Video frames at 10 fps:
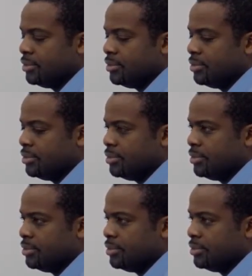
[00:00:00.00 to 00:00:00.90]

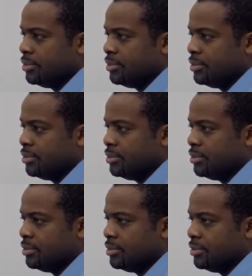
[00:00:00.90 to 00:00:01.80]

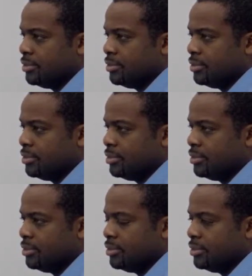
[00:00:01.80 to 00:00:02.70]

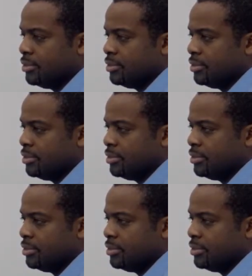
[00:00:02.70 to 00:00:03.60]

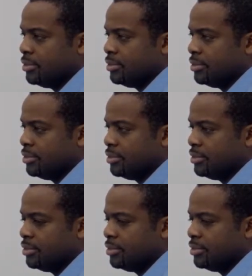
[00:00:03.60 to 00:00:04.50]

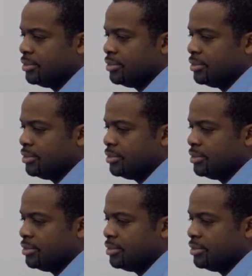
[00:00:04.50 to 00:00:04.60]
The person shown says nothing.